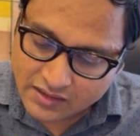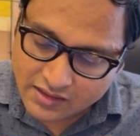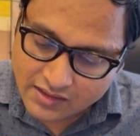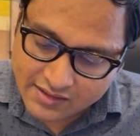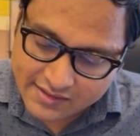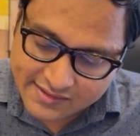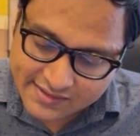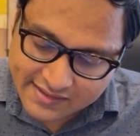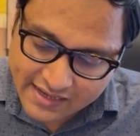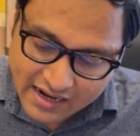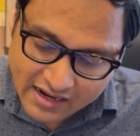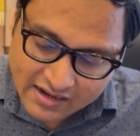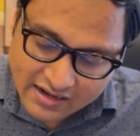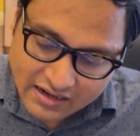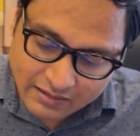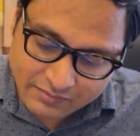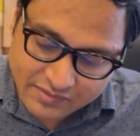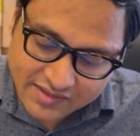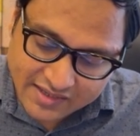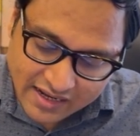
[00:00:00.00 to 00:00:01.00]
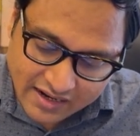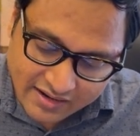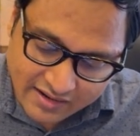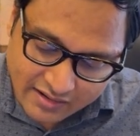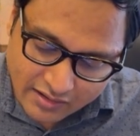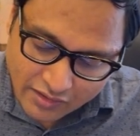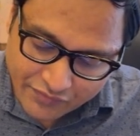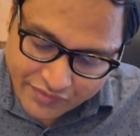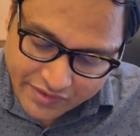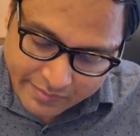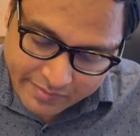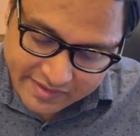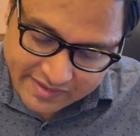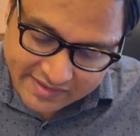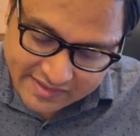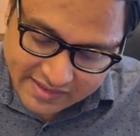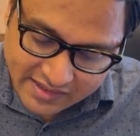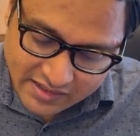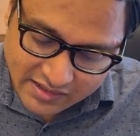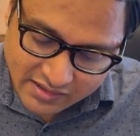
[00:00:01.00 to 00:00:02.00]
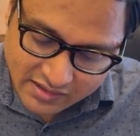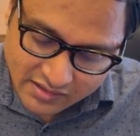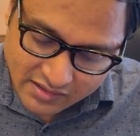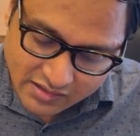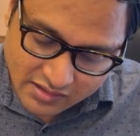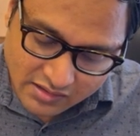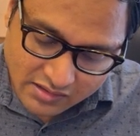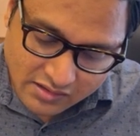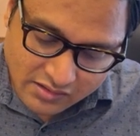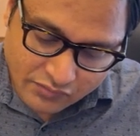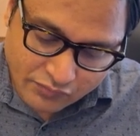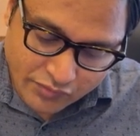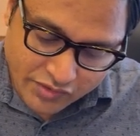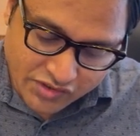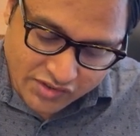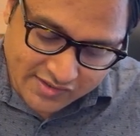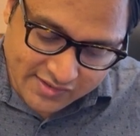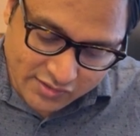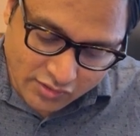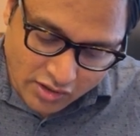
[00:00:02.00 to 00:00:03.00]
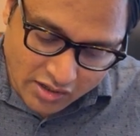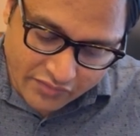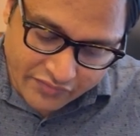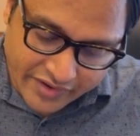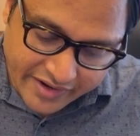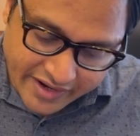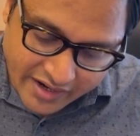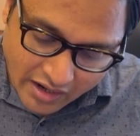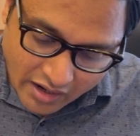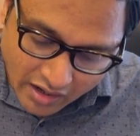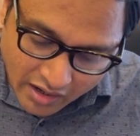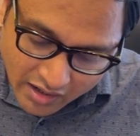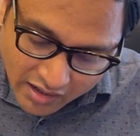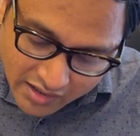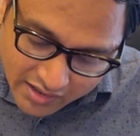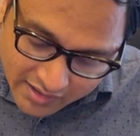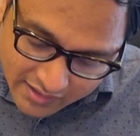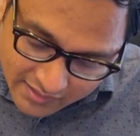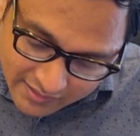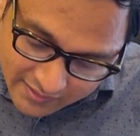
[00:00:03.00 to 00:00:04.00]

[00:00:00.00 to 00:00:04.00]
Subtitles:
Circumcircle of ABC, which is not very hard.